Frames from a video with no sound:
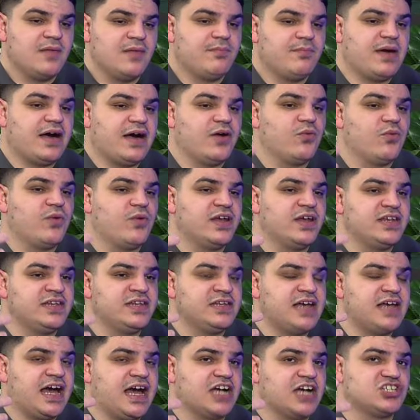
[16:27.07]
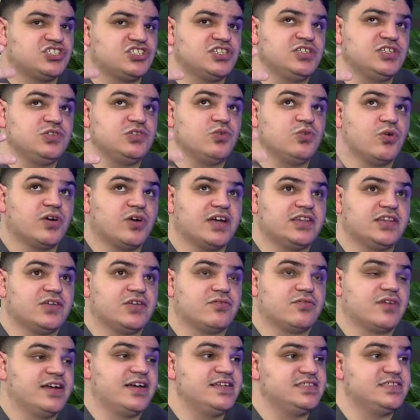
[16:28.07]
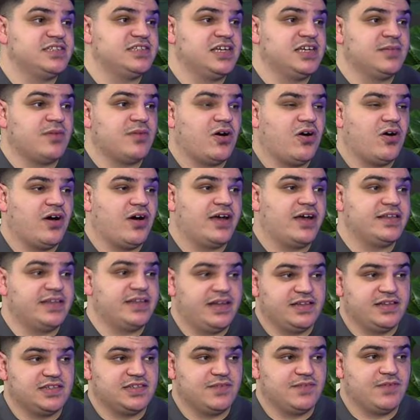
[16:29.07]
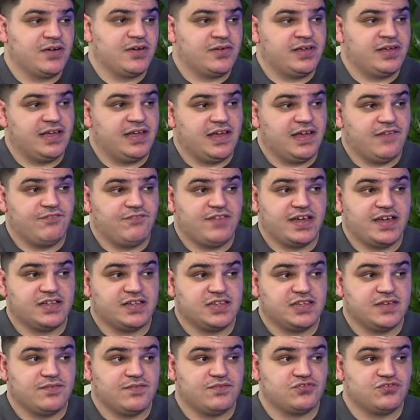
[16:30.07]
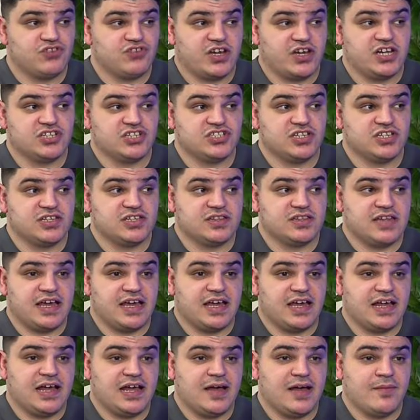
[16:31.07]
But when you actually look at the reasoning behind it, it's a very effective strategy that,